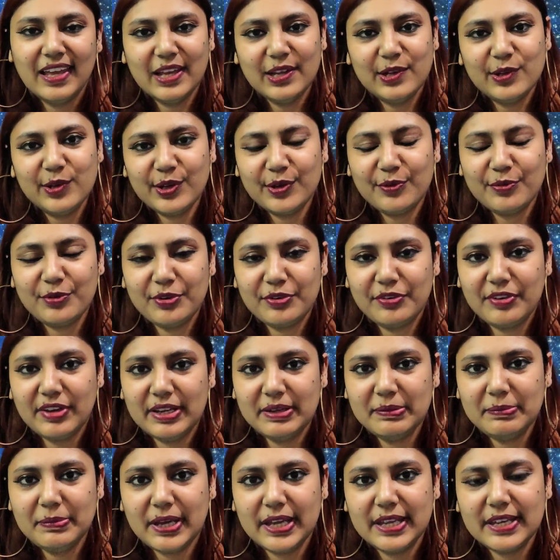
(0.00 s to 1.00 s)
Hello
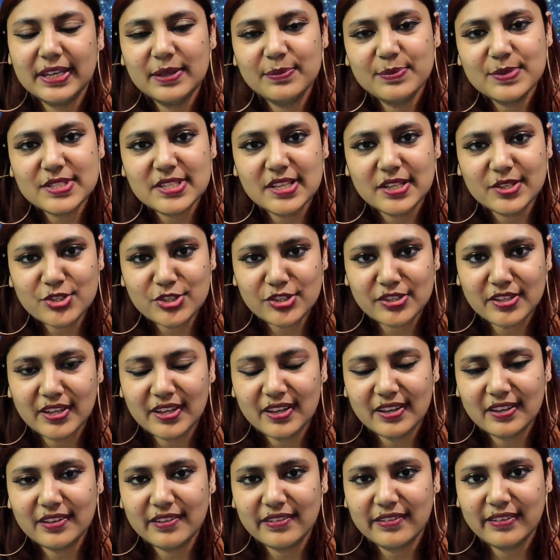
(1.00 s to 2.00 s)
everyone, my name is Akshita
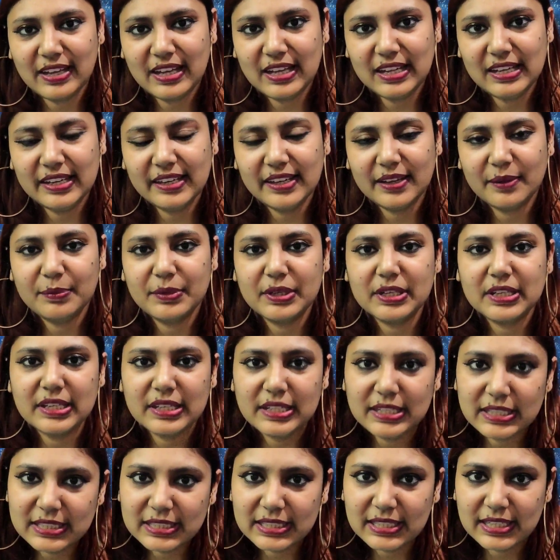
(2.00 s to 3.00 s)
Aggarwal and I'm a
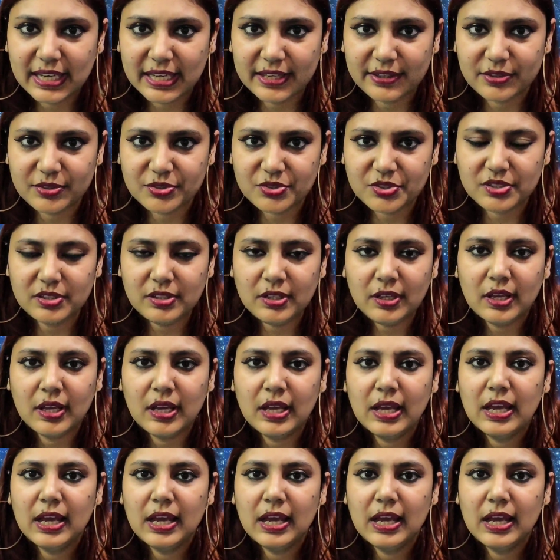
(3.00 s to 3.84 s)
clinical dietitian.